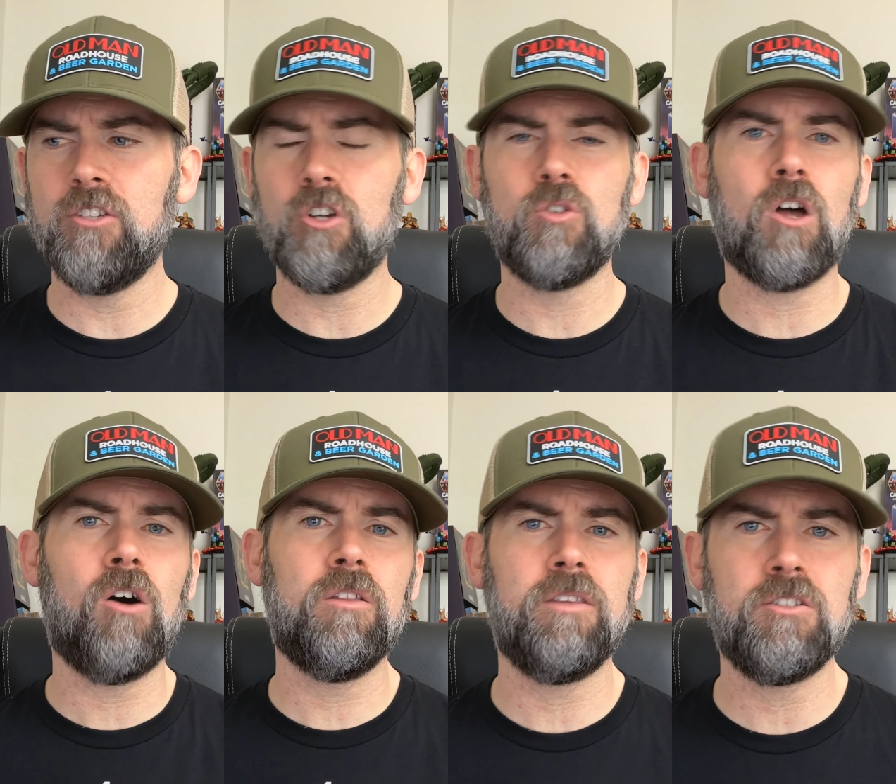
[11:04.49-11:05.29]
Joes
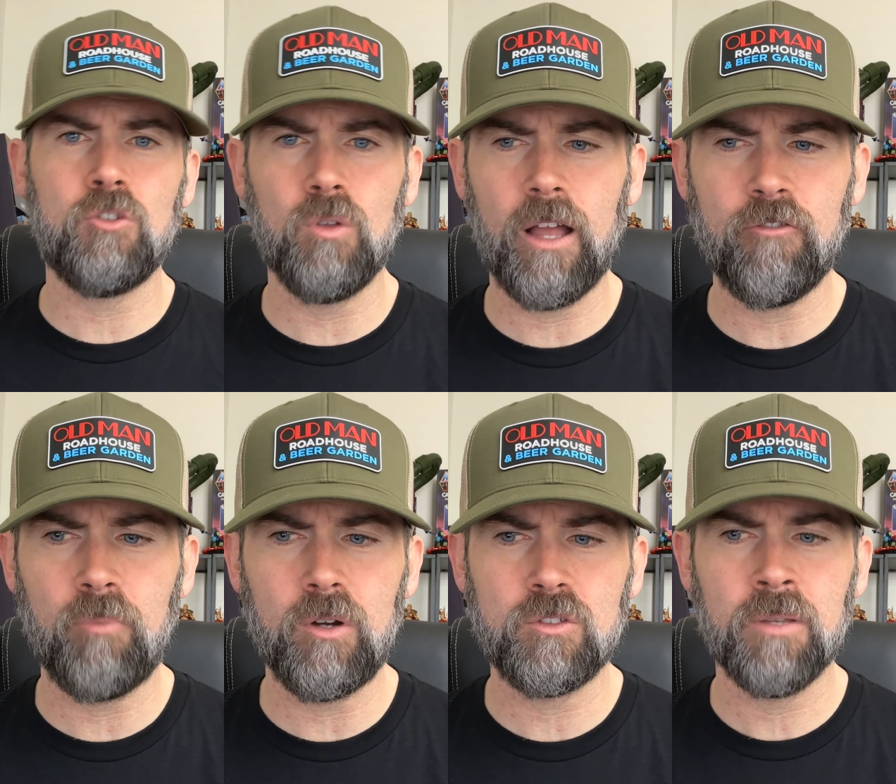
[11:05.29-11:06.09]
all in these 2
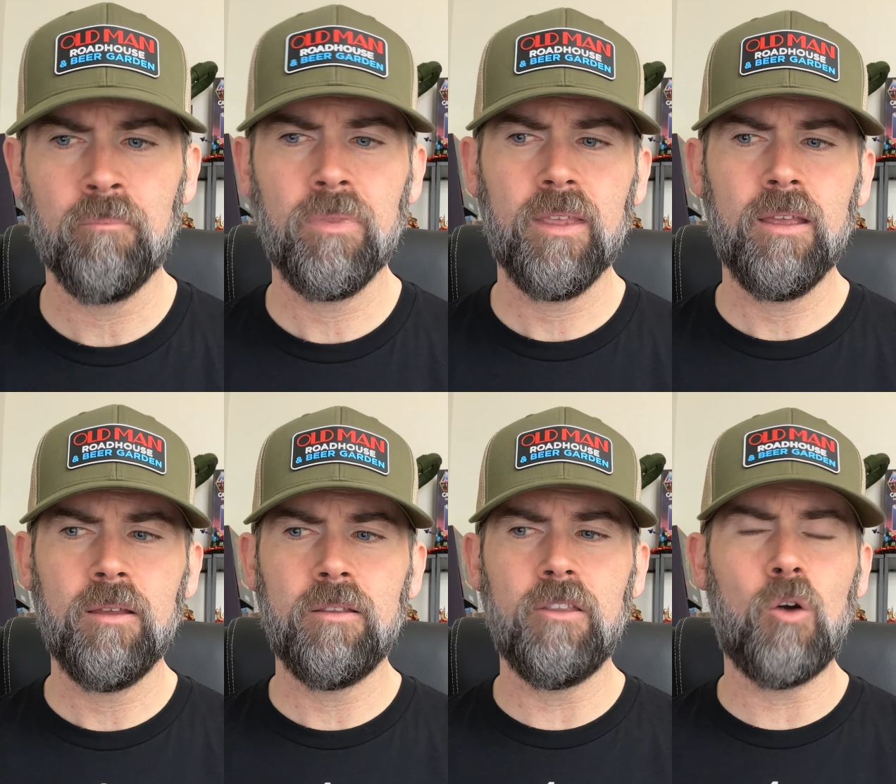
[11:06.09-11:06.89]
lifeboats,
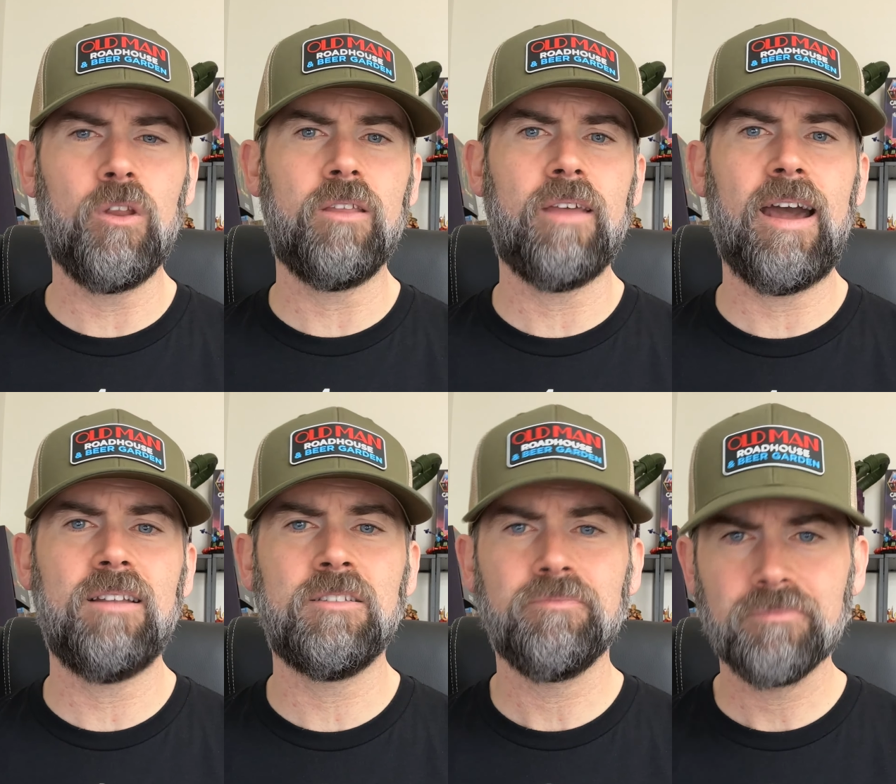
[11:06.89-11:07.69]
noting
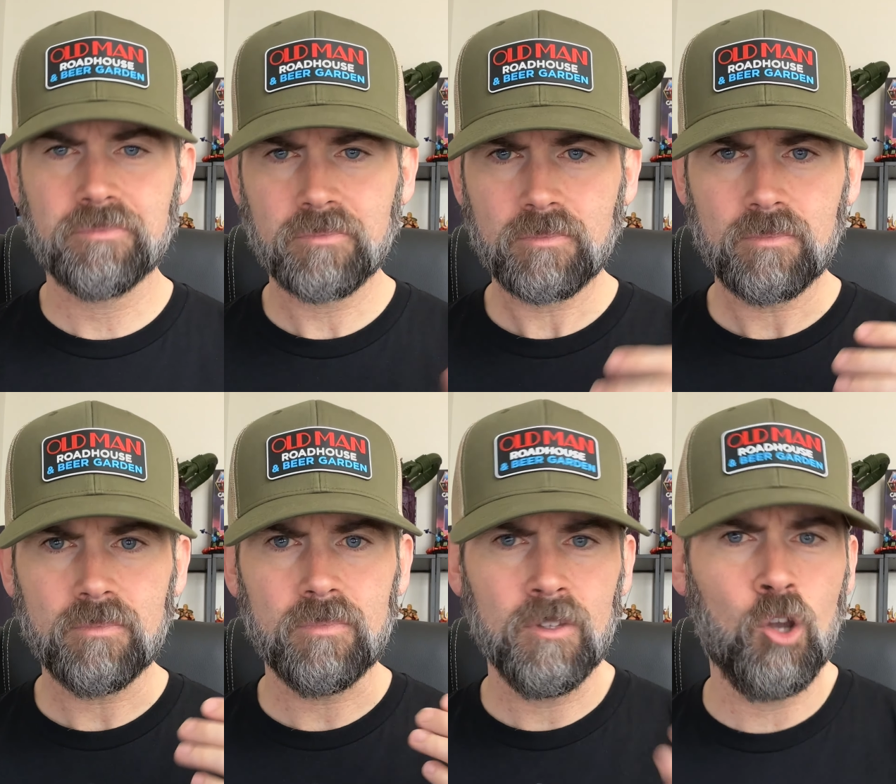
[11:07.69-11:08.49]
that
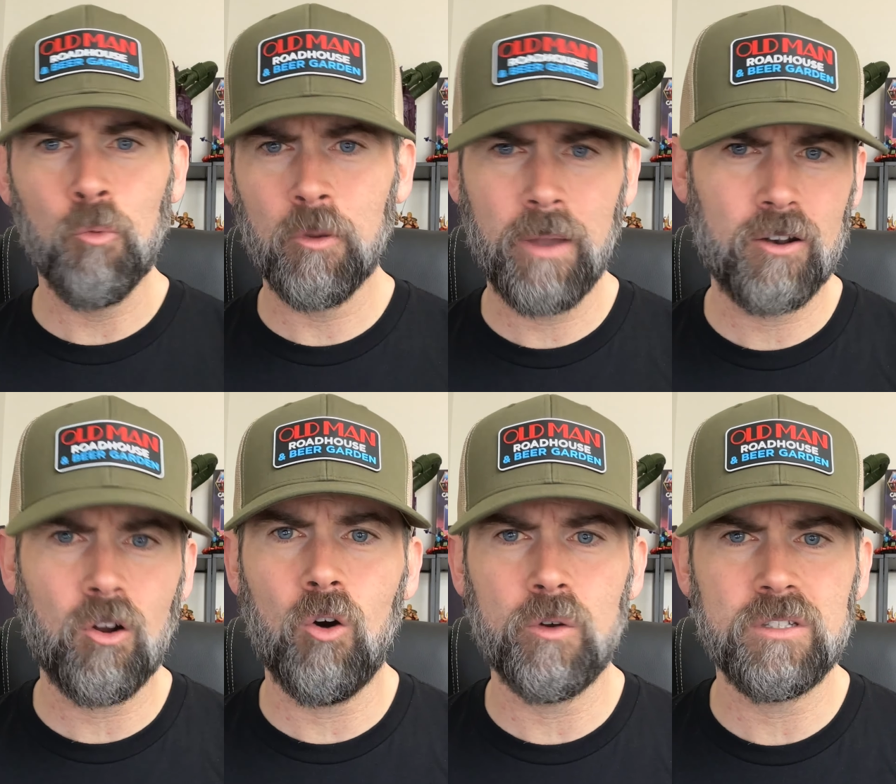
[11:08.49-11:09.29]
Cobra Commander
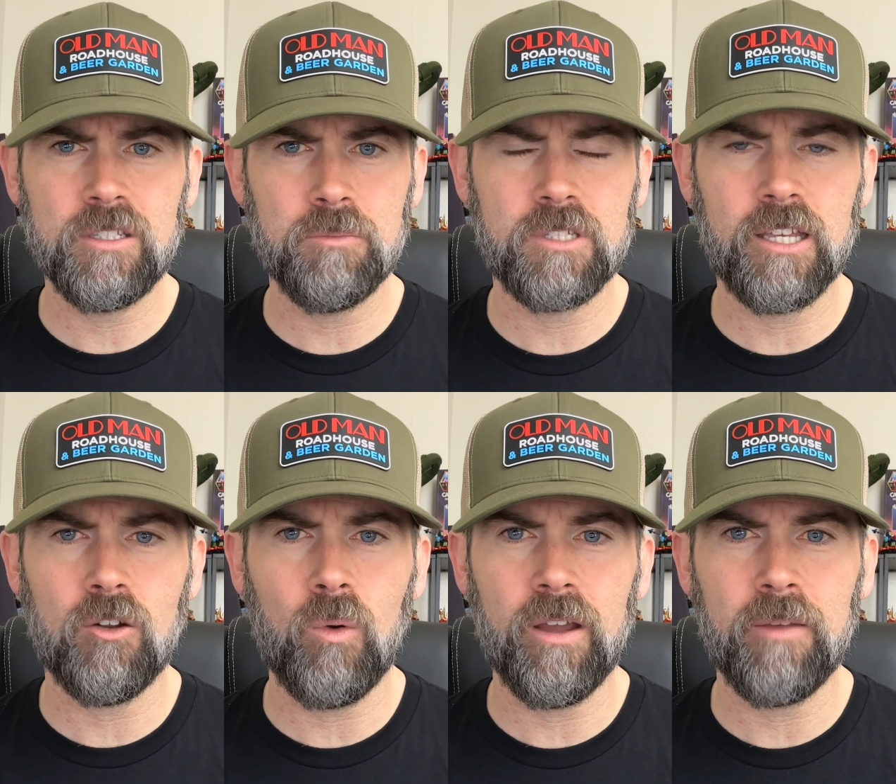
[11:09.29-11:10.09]
always seems to get
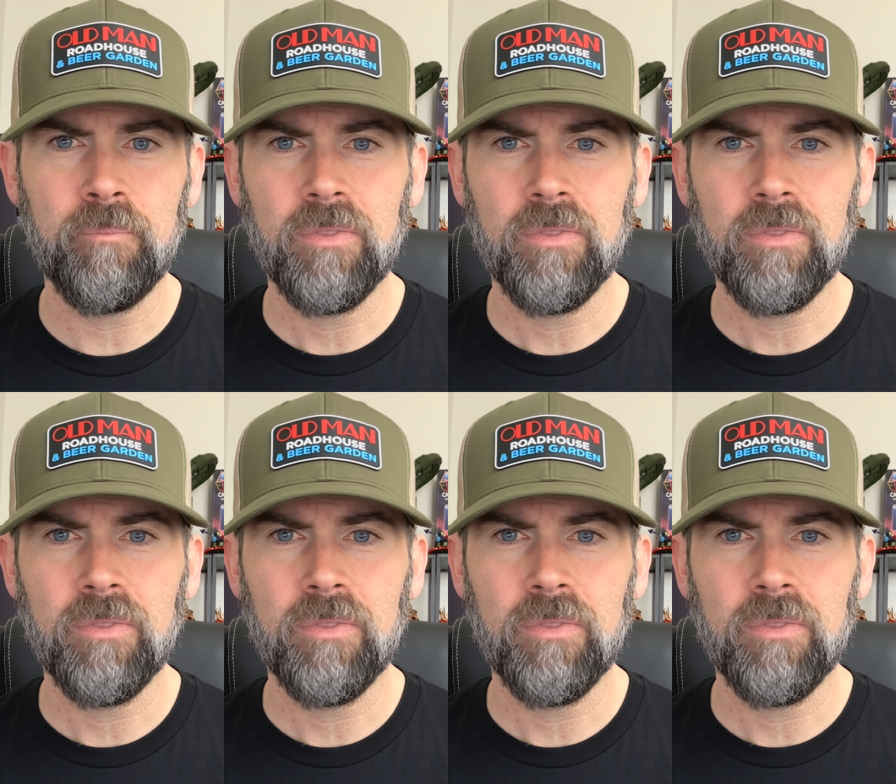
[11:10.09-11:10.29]
away,